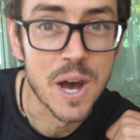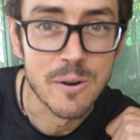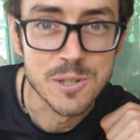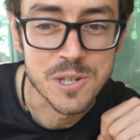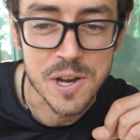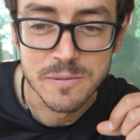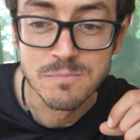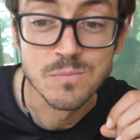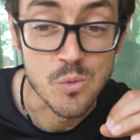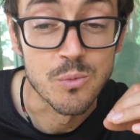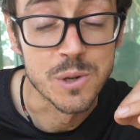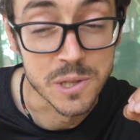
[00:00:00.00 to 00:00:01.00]
the outside.
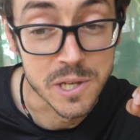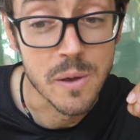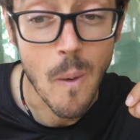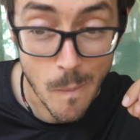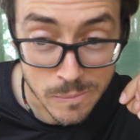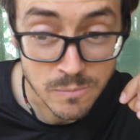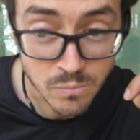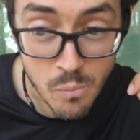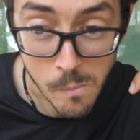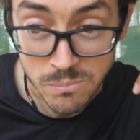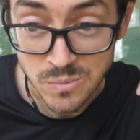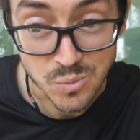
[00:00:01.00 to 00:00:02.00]
Really,
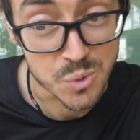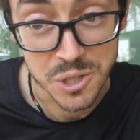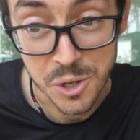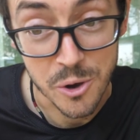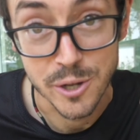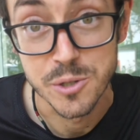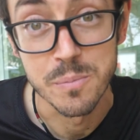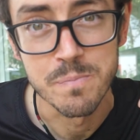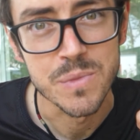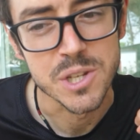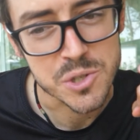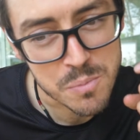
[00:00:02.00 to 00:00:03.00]
really awesome.
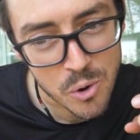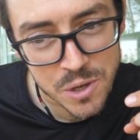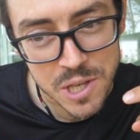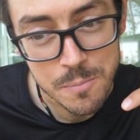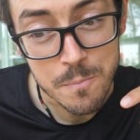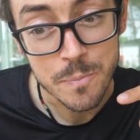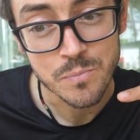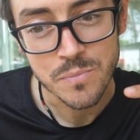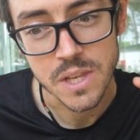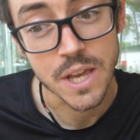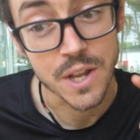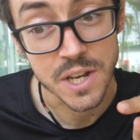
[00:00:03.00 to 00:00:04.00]
Smoky.
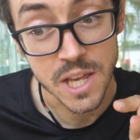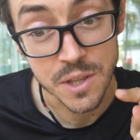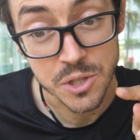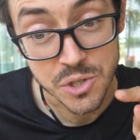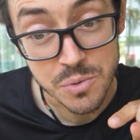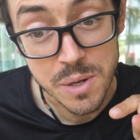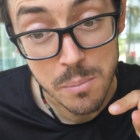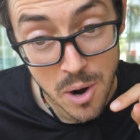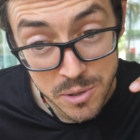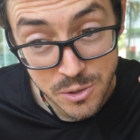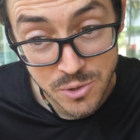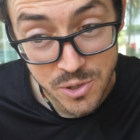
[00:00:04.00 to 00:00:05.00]
Yeah, and again, the sweet barbecue